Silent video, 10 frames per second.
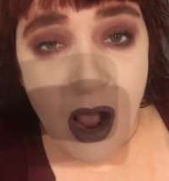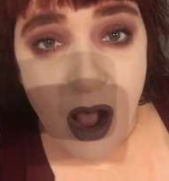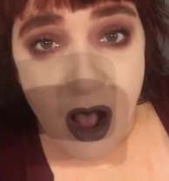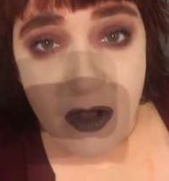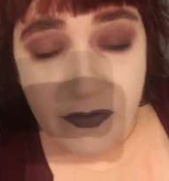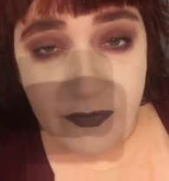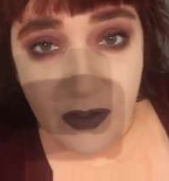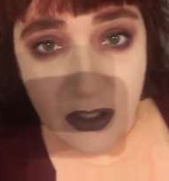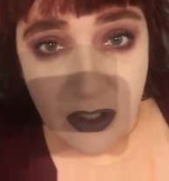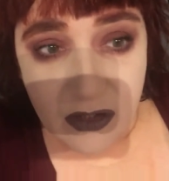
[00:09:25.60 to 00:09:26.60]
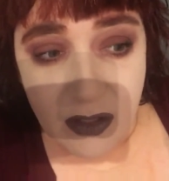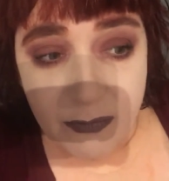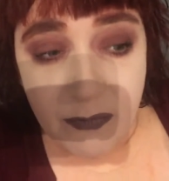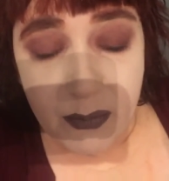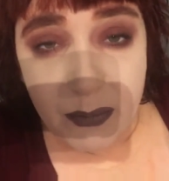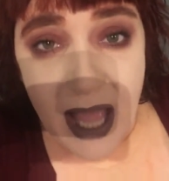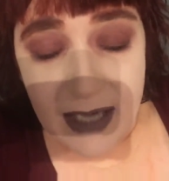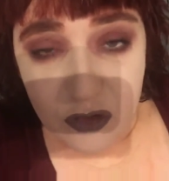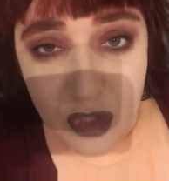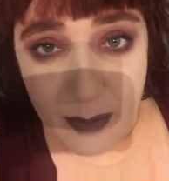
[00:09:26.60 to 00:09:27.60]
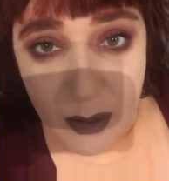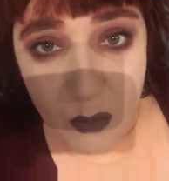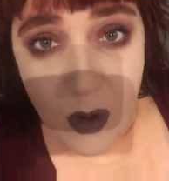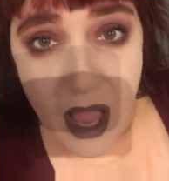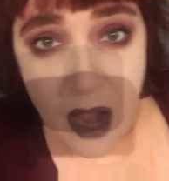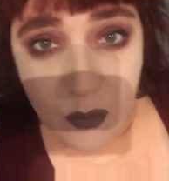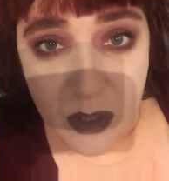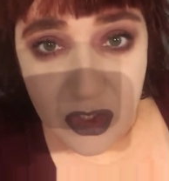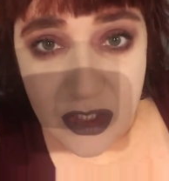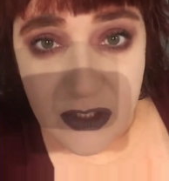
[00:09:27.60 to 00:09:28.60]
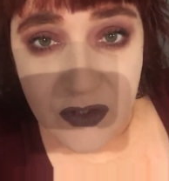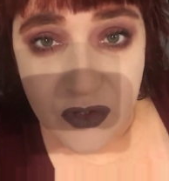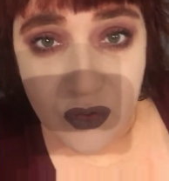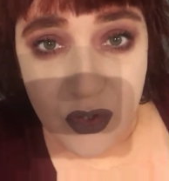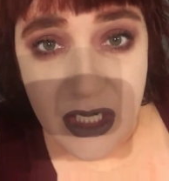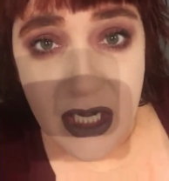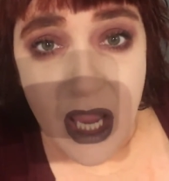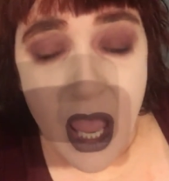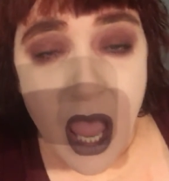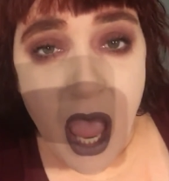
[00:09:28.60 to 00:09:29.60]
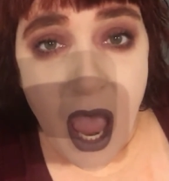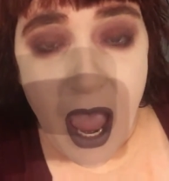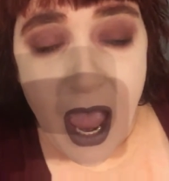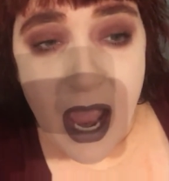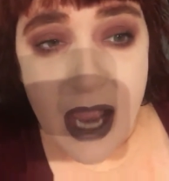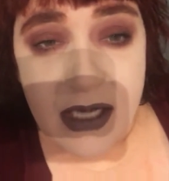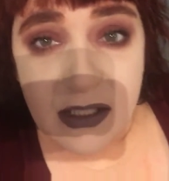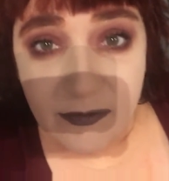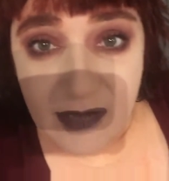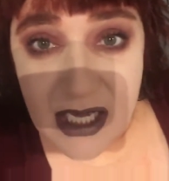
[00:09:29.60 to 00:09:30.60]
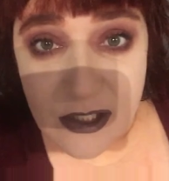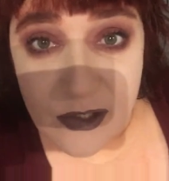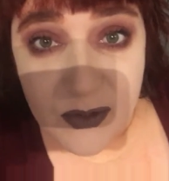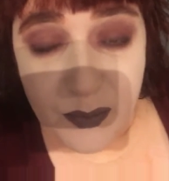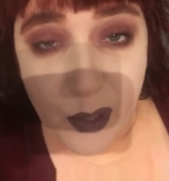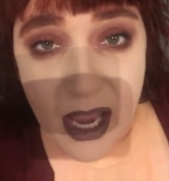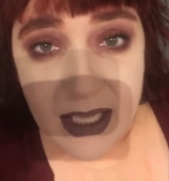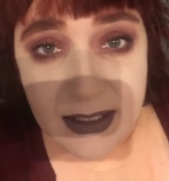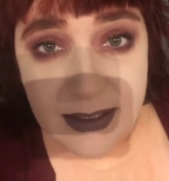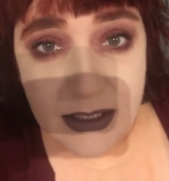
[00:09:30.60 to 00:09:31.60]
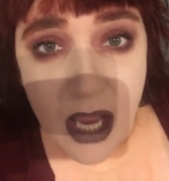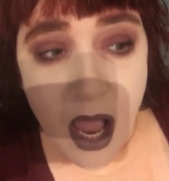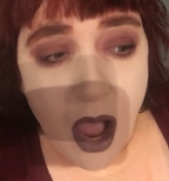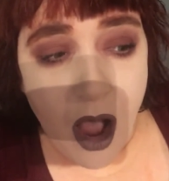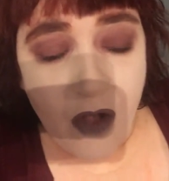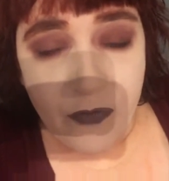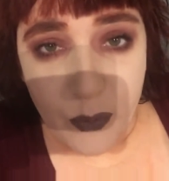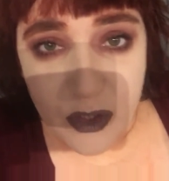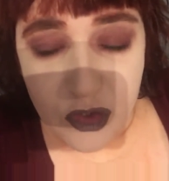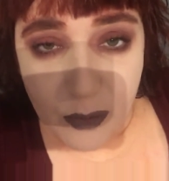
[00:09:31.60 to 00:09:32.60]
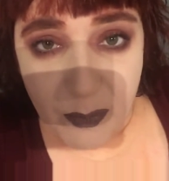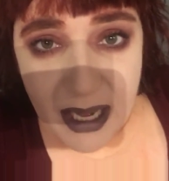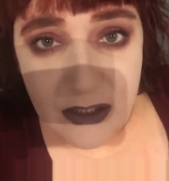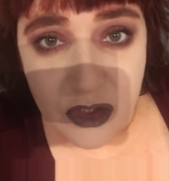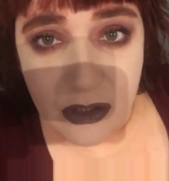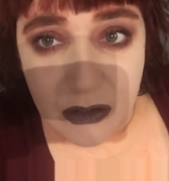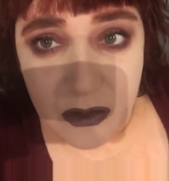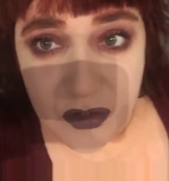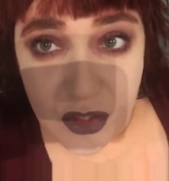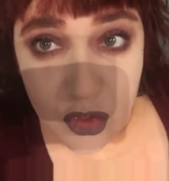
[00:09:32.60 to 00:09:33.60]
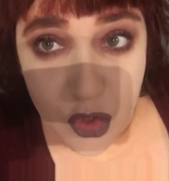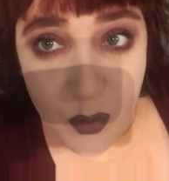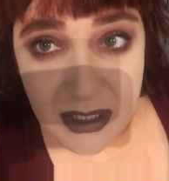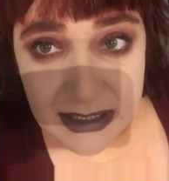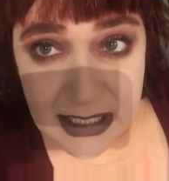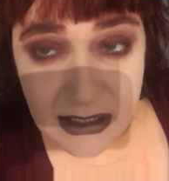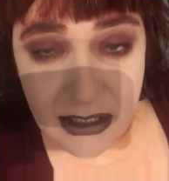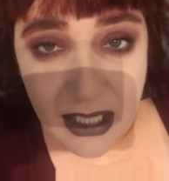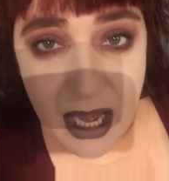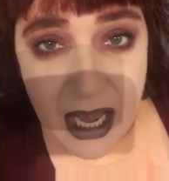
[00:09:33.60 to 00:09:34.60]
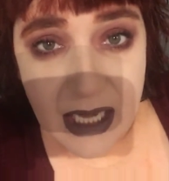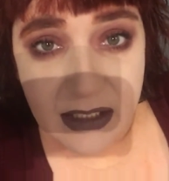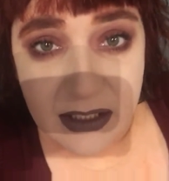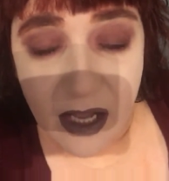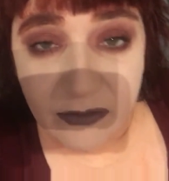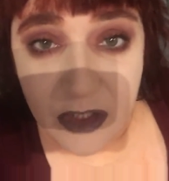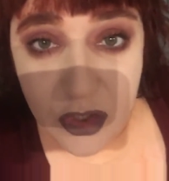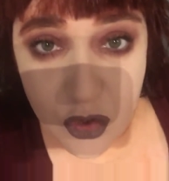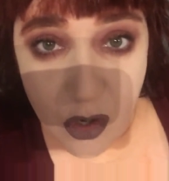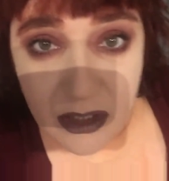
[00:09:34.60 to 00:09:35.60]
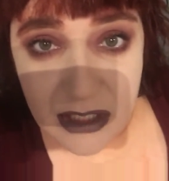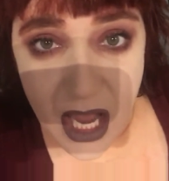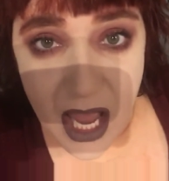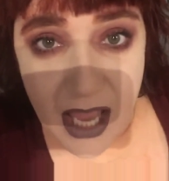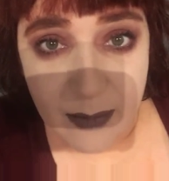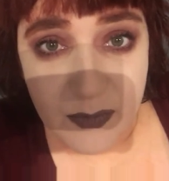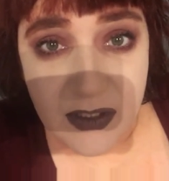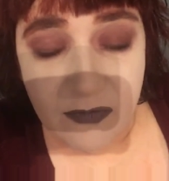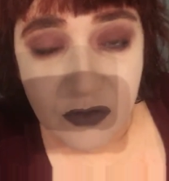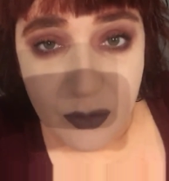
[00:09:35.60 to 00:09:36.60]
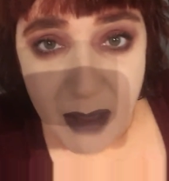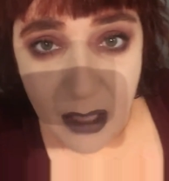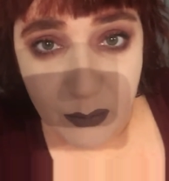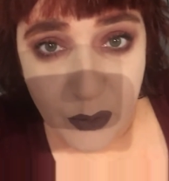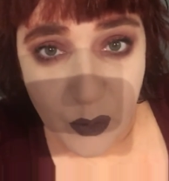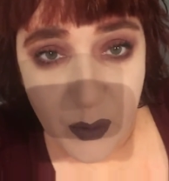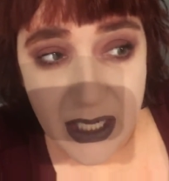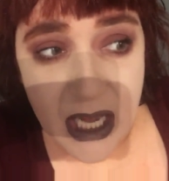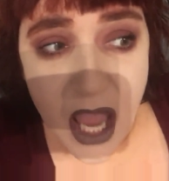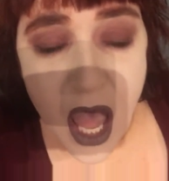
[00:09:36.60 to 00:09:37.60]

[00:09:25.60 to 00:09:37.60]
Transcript: of the Black trauma, moral outrage industry and the fake news press, of the Richard Painters, the USA Todays, of the New York Times, of Jamel Bowie,